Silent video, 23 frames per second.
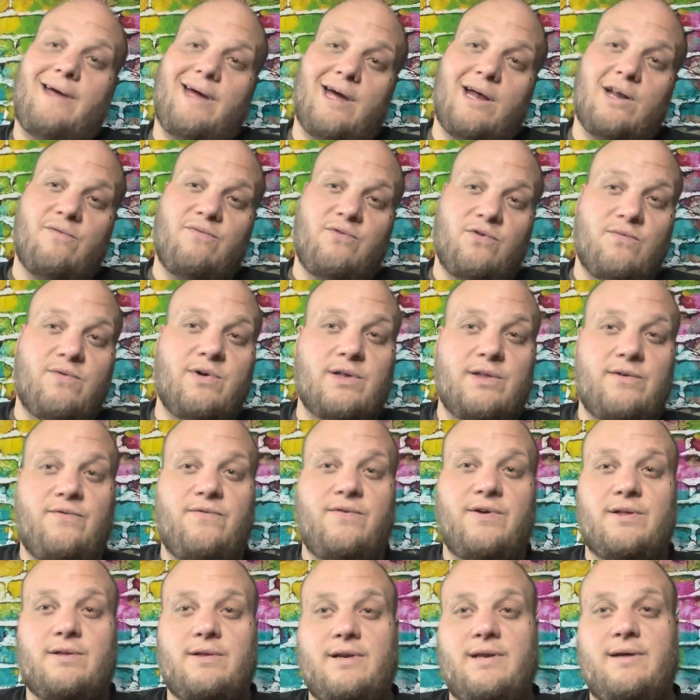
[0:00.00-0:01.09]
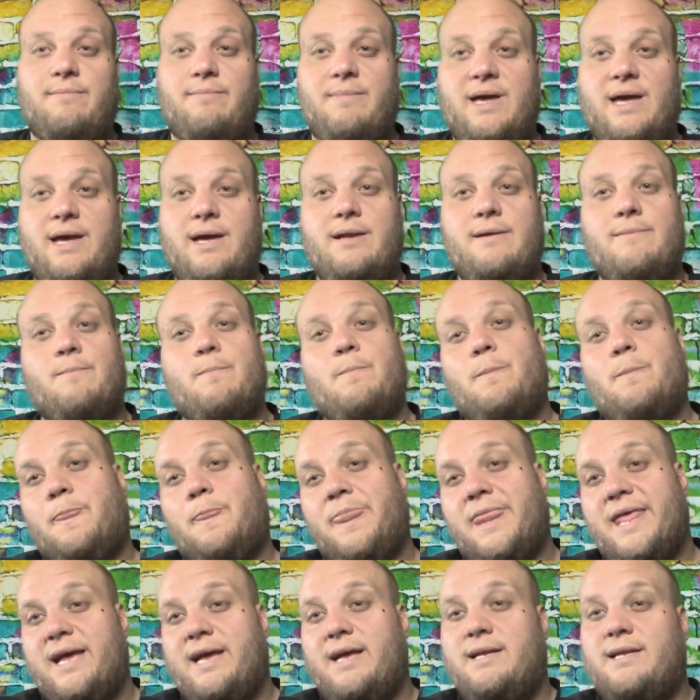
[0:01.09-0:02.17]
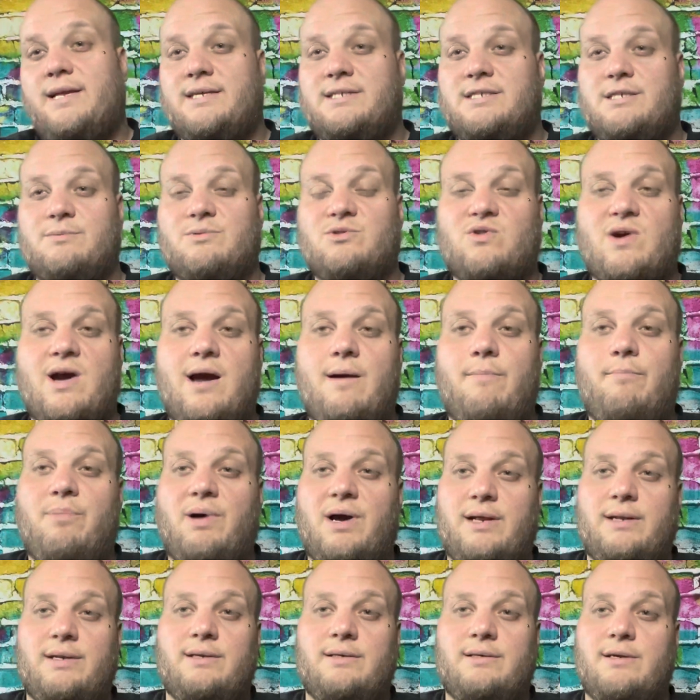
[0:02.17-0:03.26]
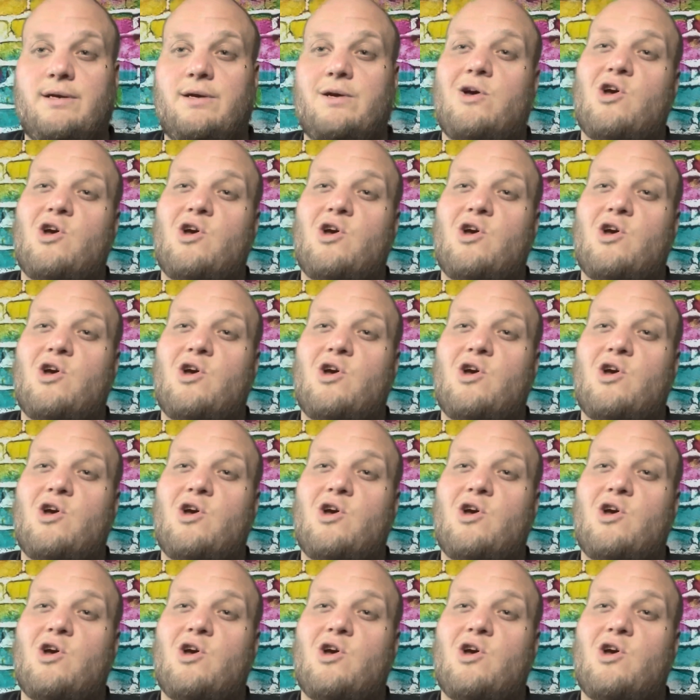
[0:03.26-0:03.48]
And if you're really feeling it, man, hit that subscribe button.